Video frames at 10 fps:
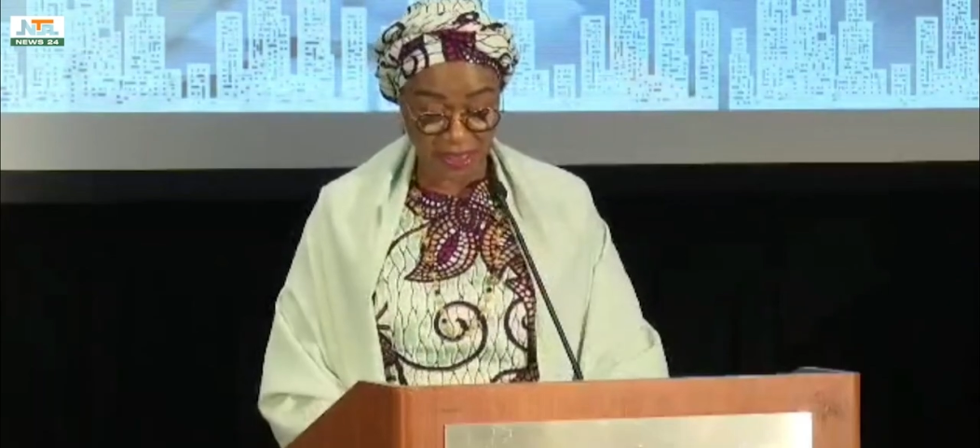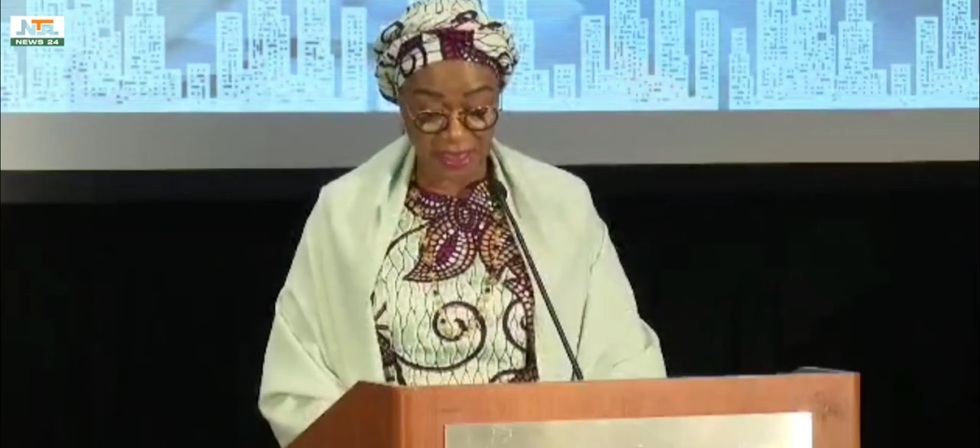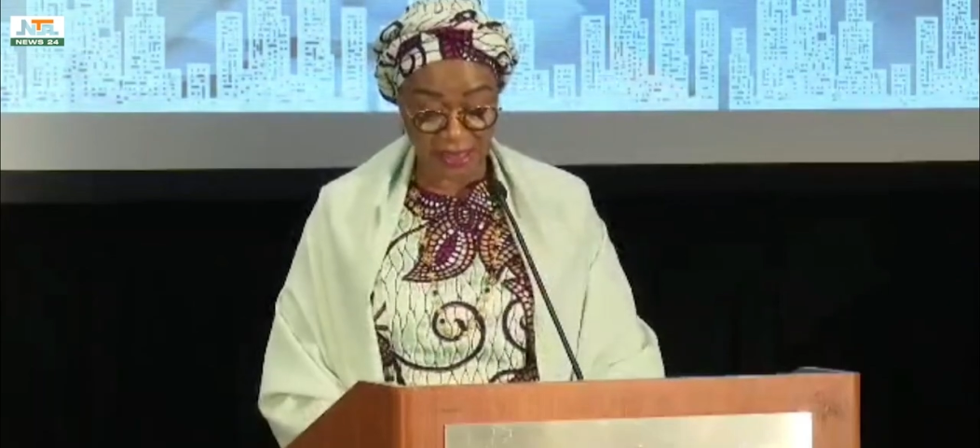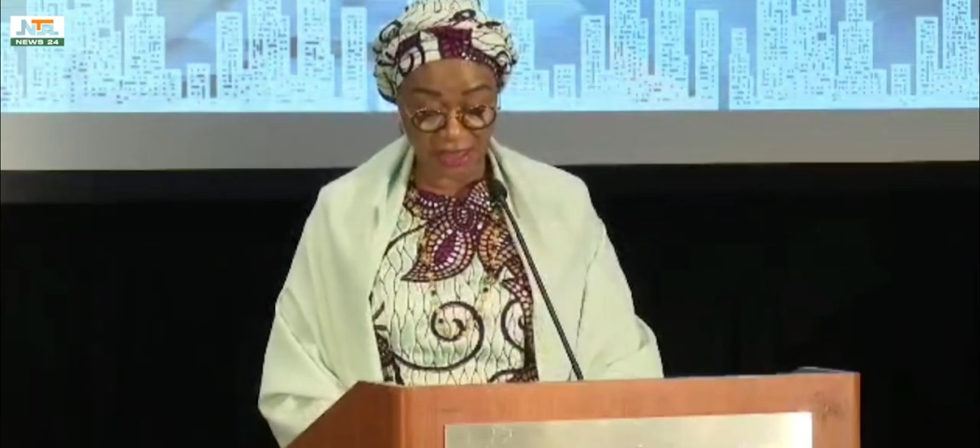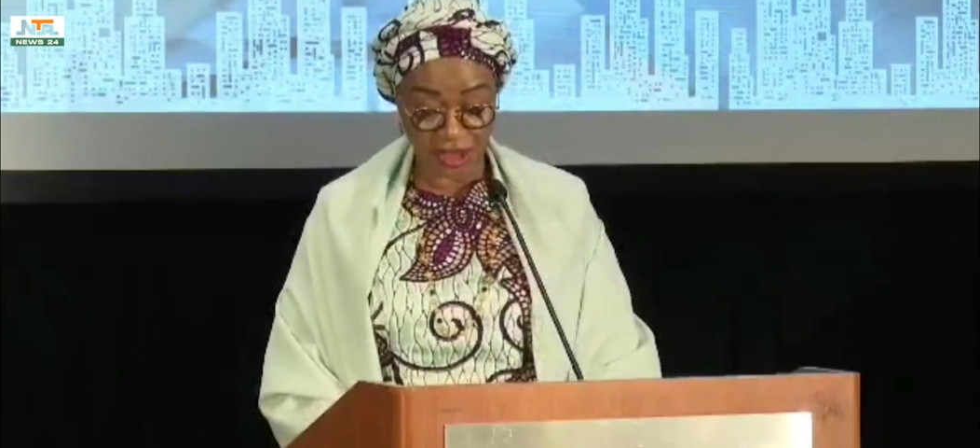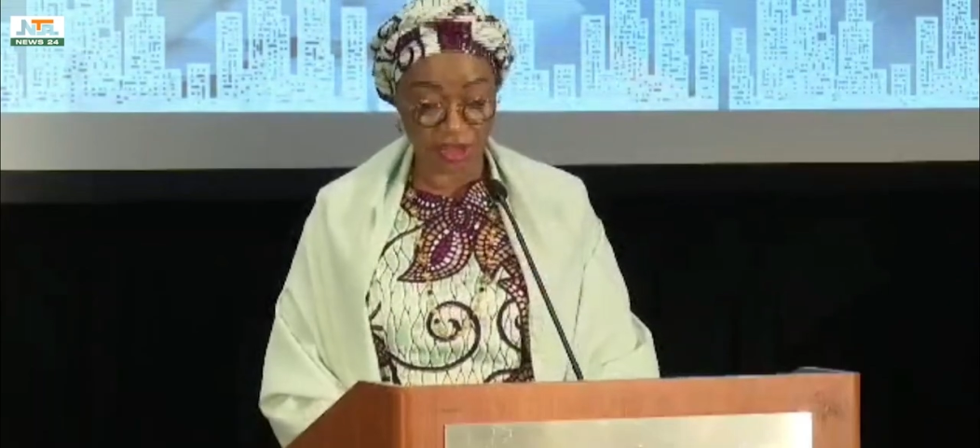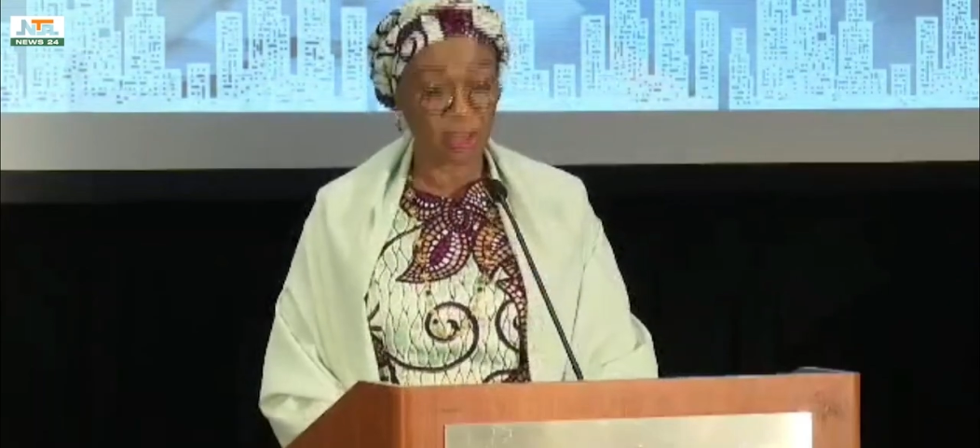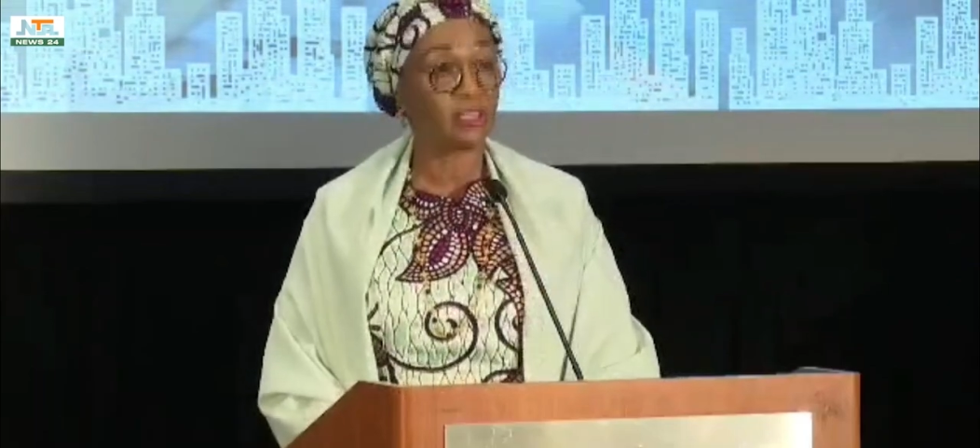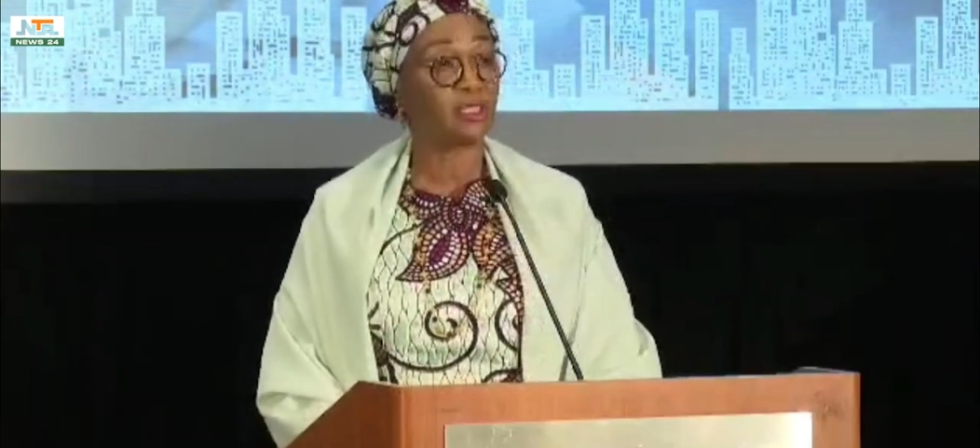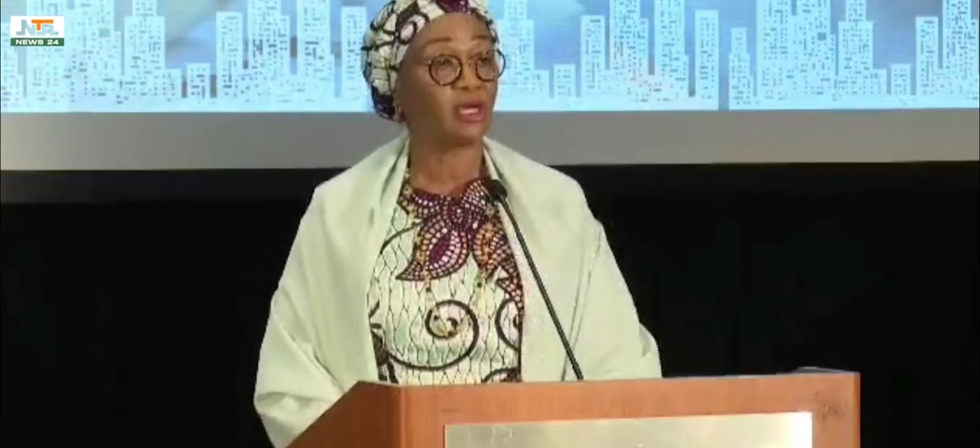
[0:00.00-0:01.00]
In
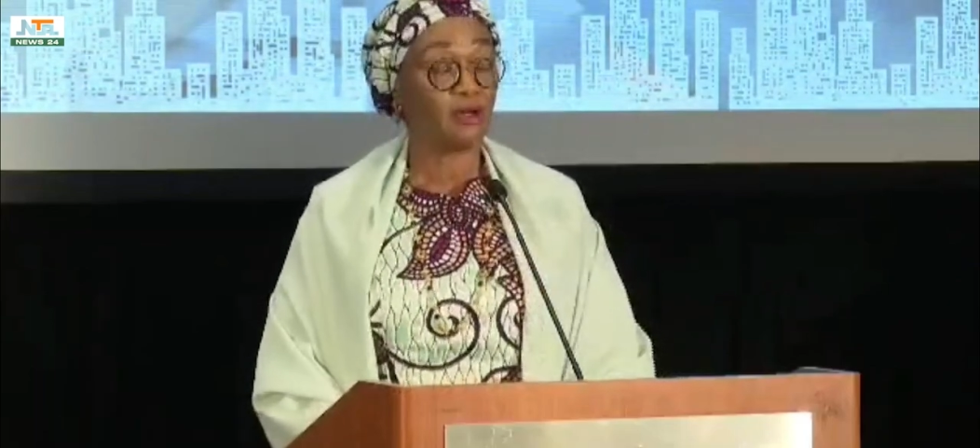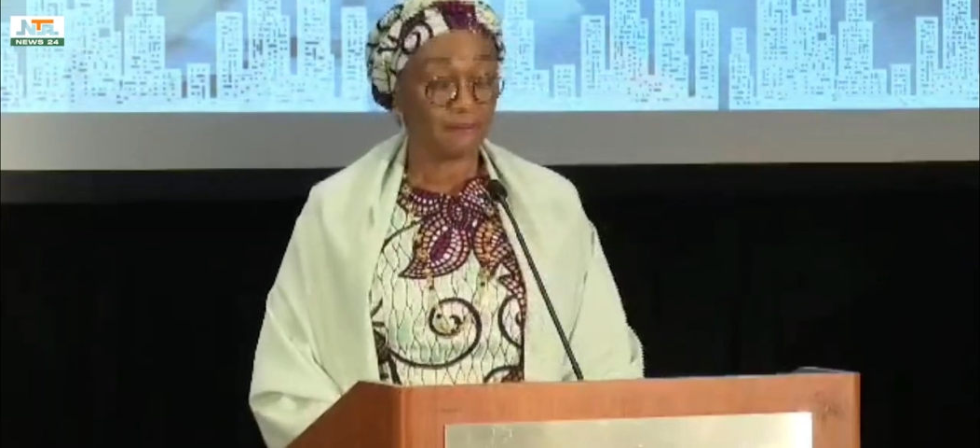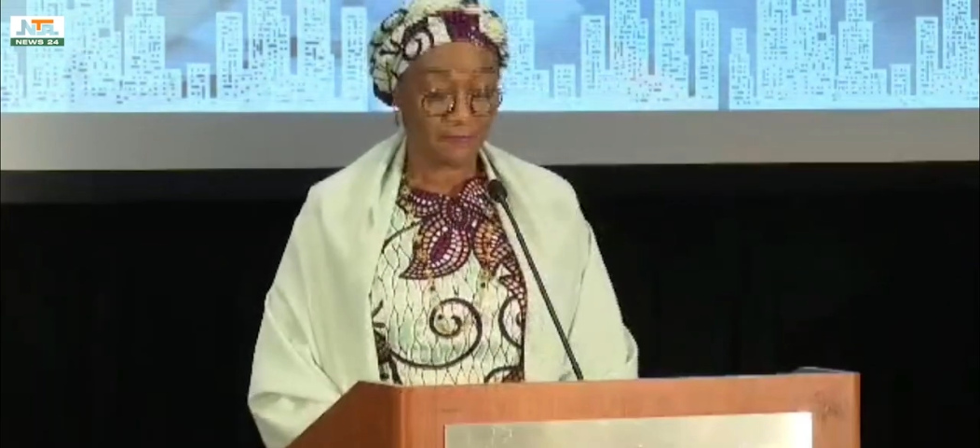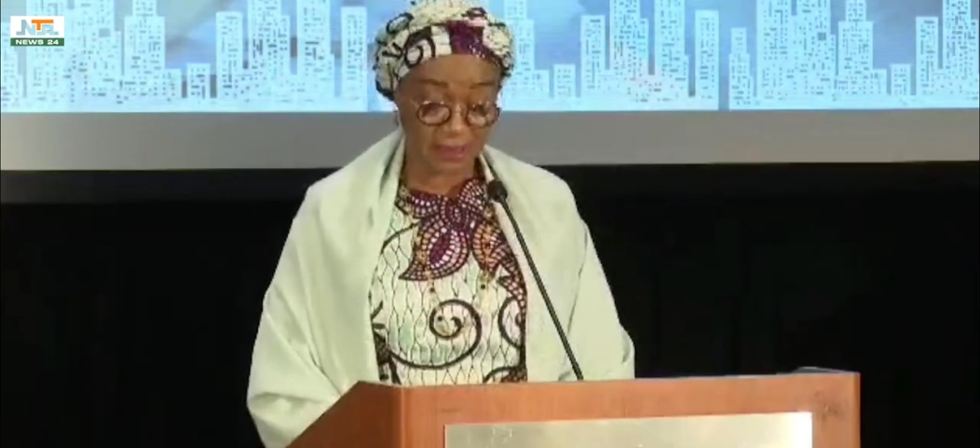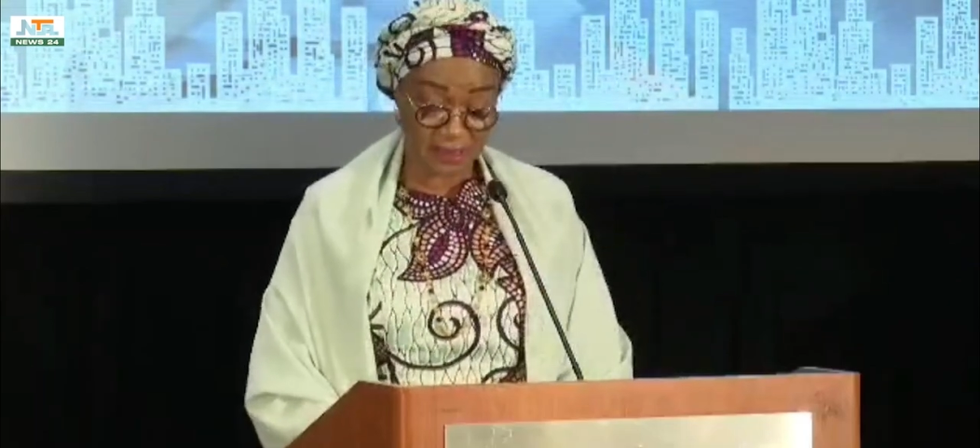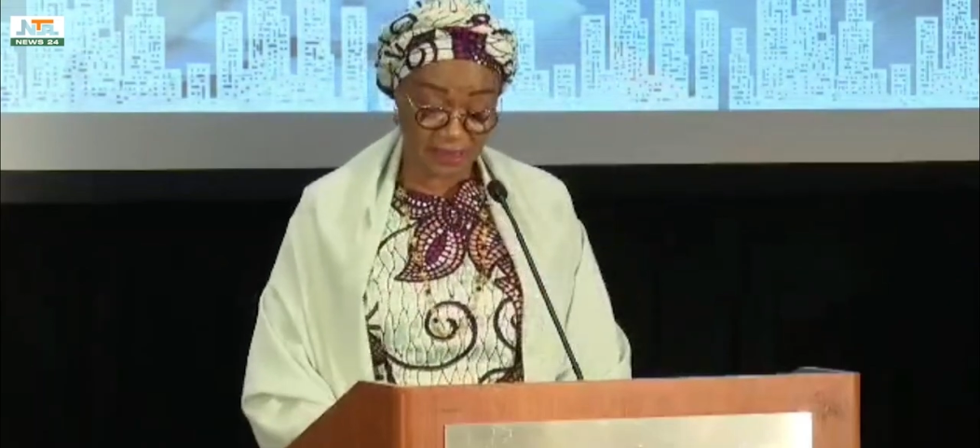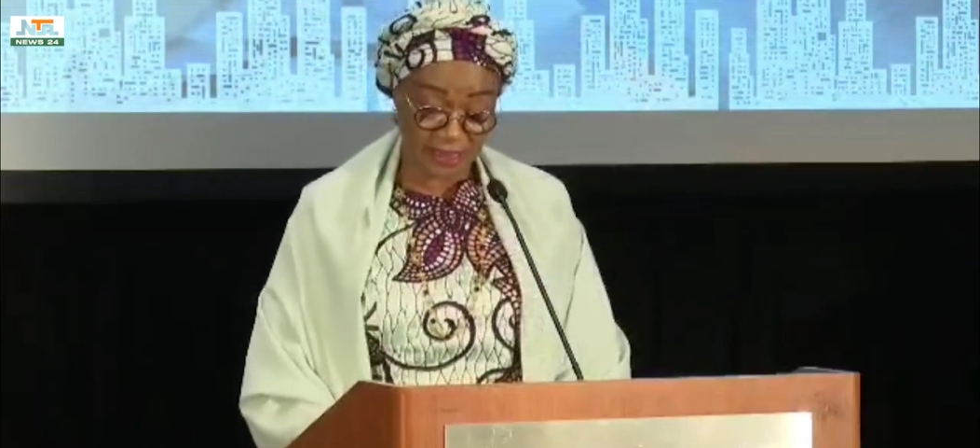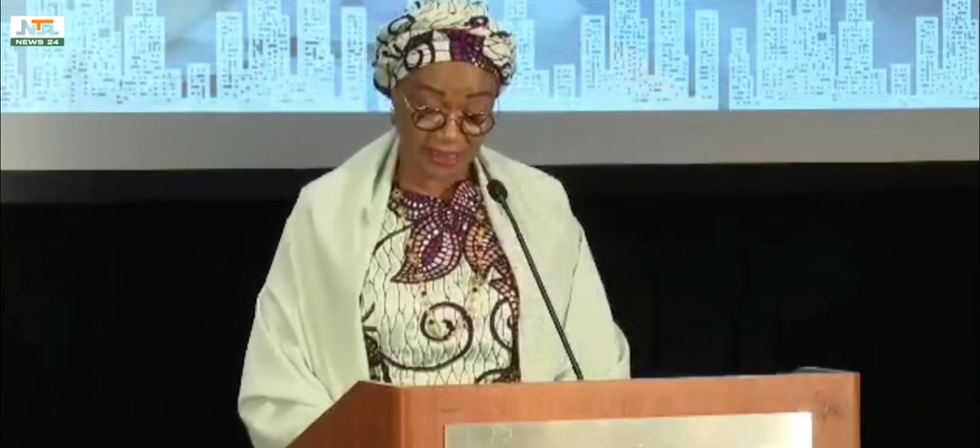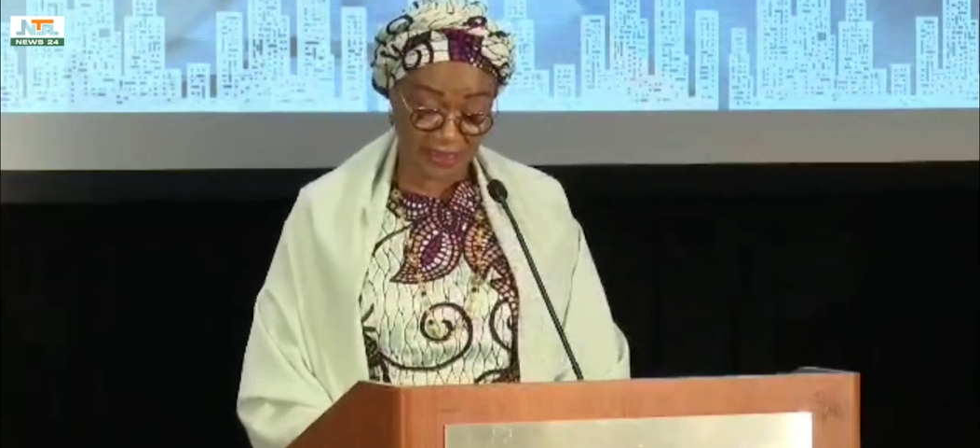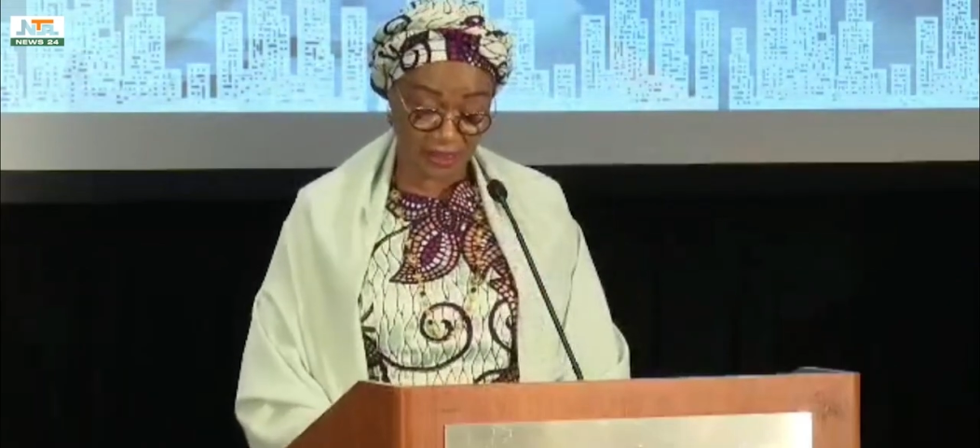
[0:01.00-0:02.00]
addition, first
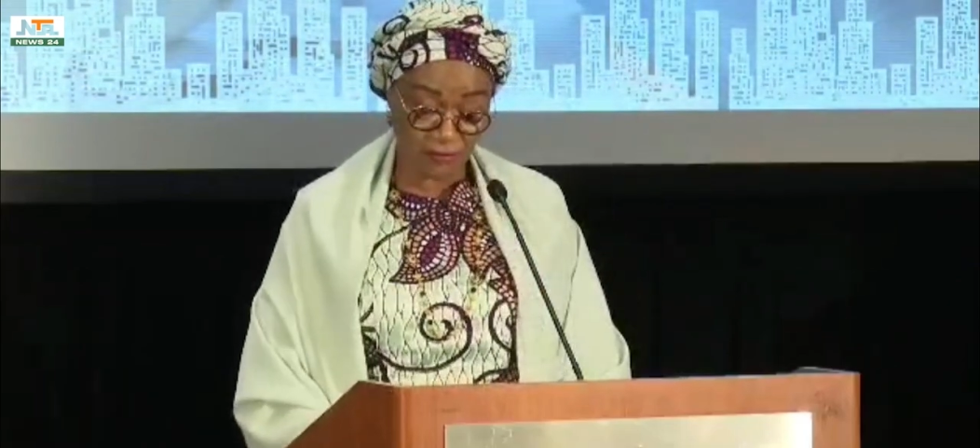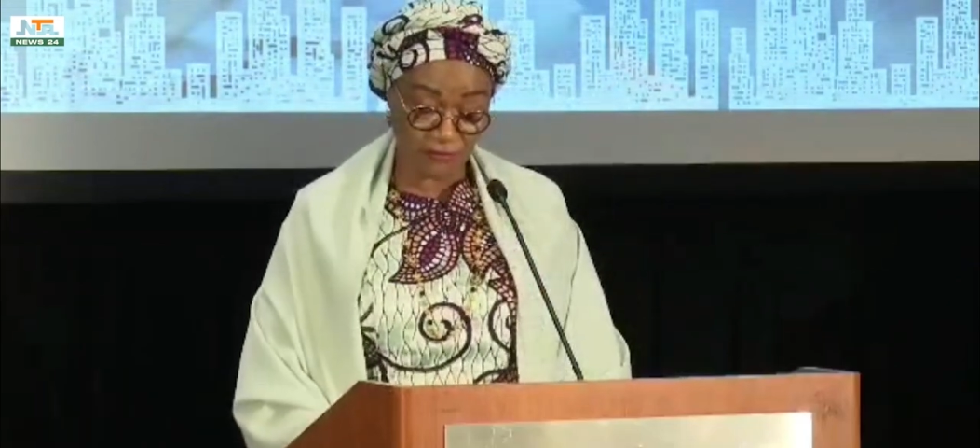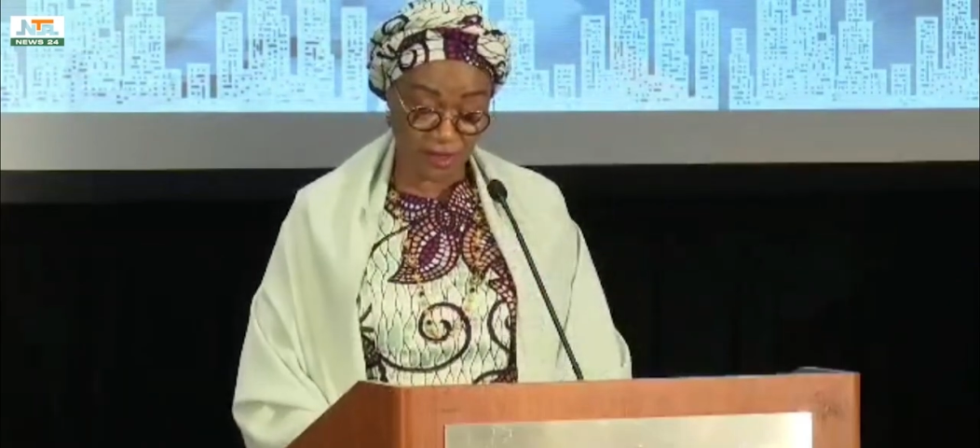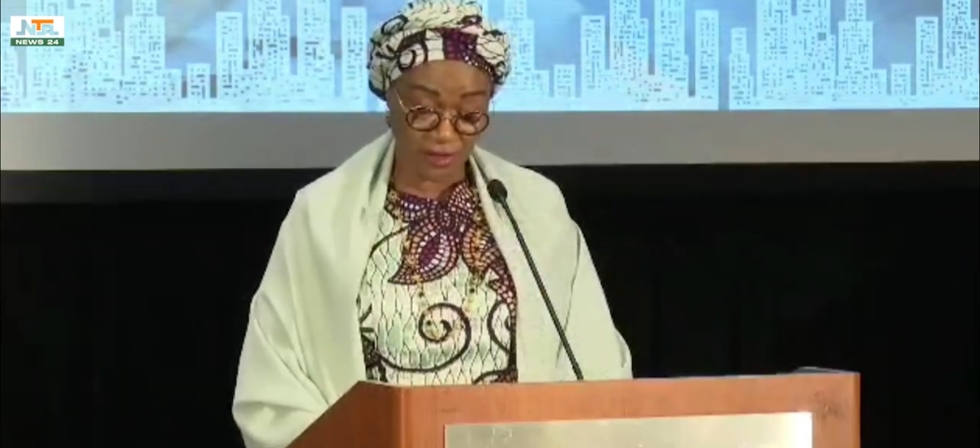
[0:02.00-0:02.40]
ladies of